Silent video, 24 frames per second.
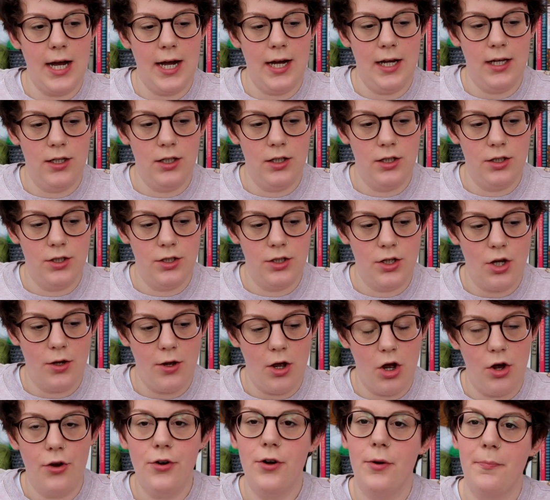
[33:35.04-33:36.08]
and
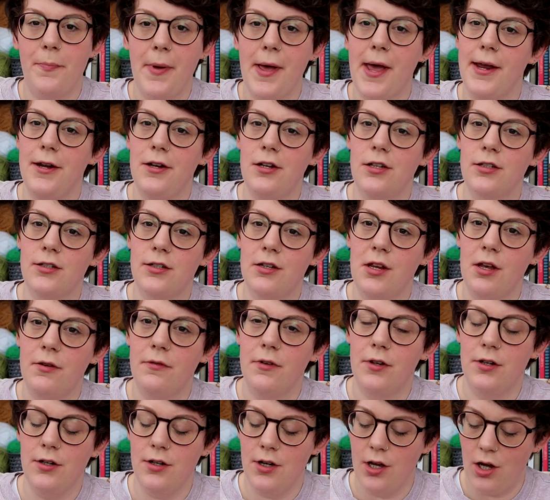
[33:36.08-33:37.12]
on page
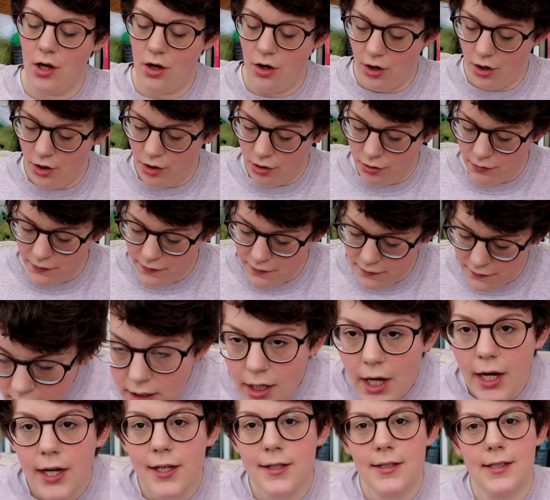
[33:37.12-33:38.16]
7 of
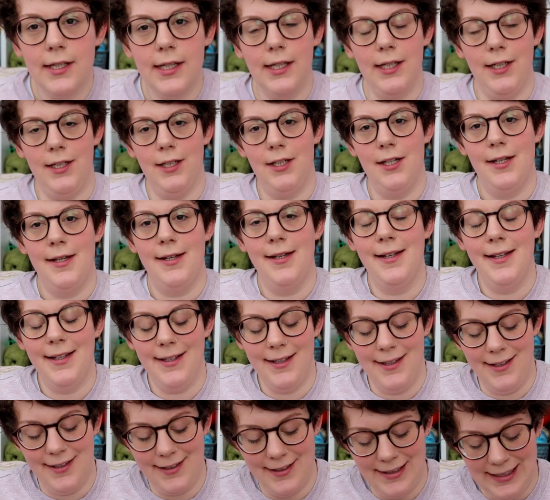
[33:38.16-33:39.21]
19.
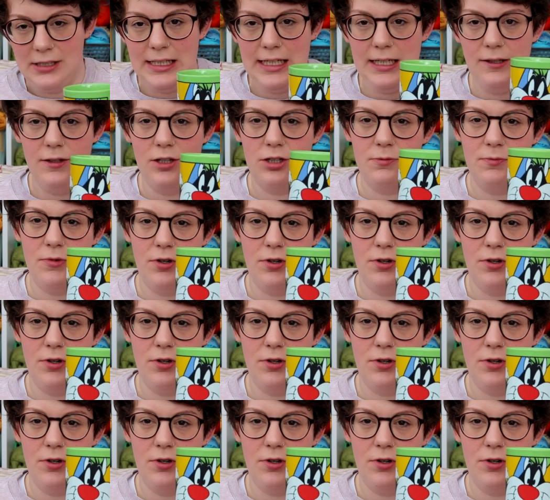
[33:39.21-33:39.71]
Tea this